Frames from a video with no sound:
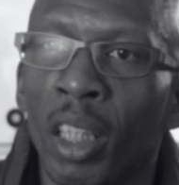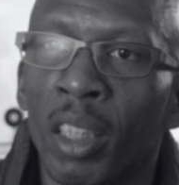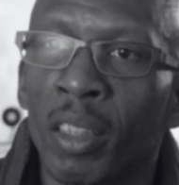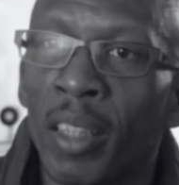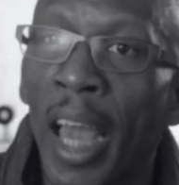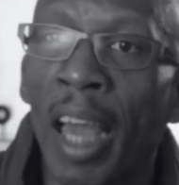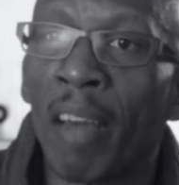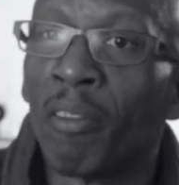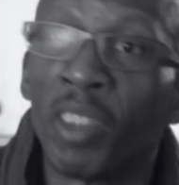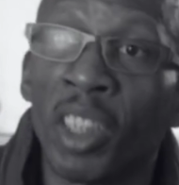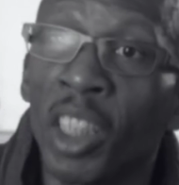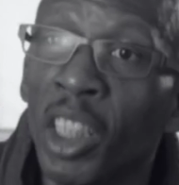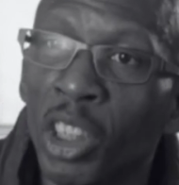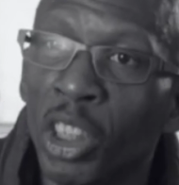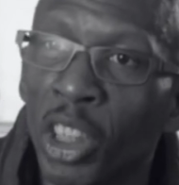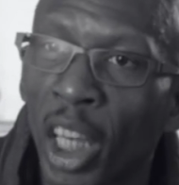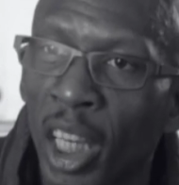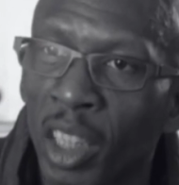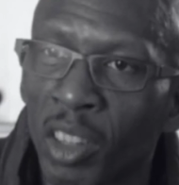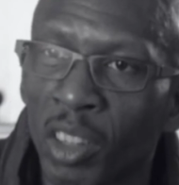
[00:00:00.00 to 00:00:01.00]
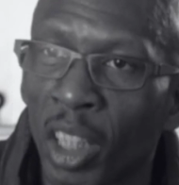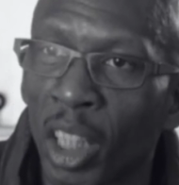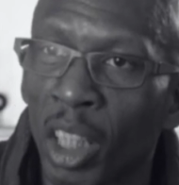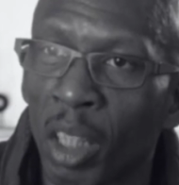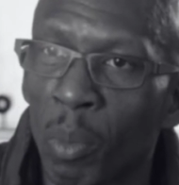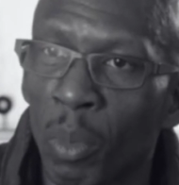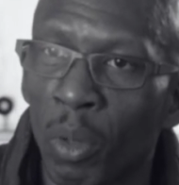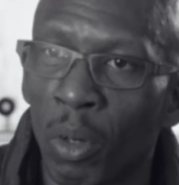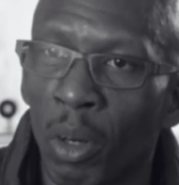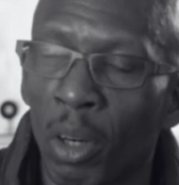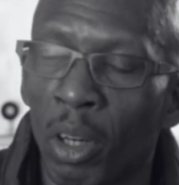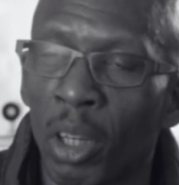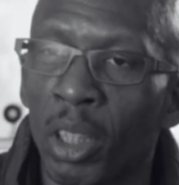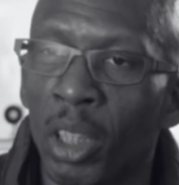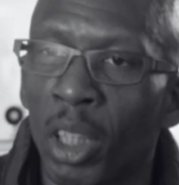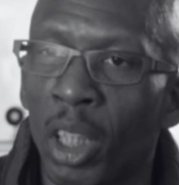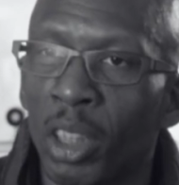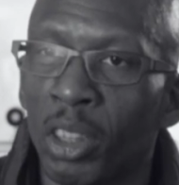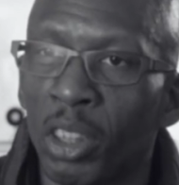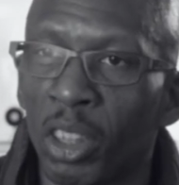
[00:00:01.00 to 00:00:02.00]
have DJs anymore
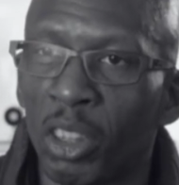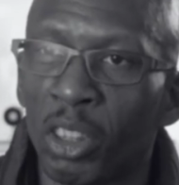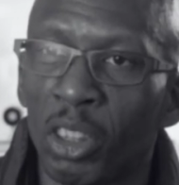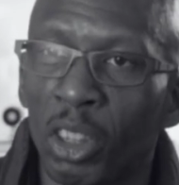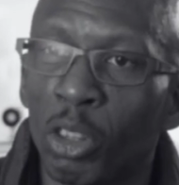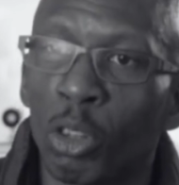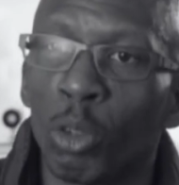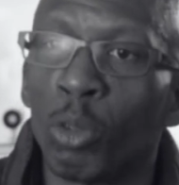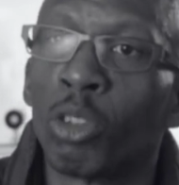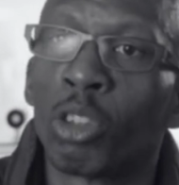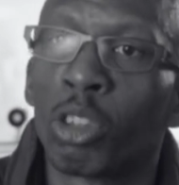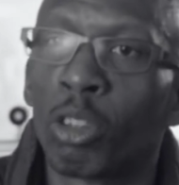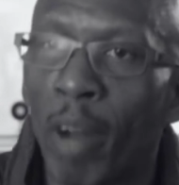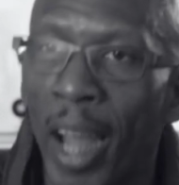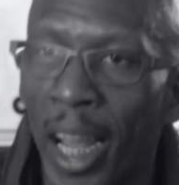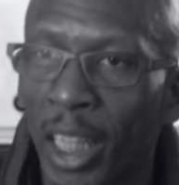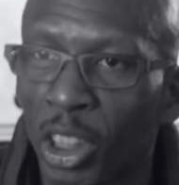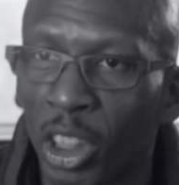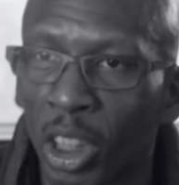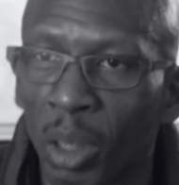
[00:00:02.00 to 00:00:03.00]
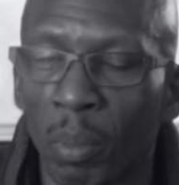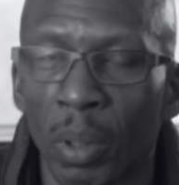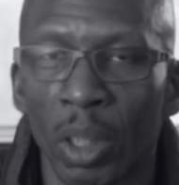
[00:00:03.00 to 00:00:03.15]
to do scratching,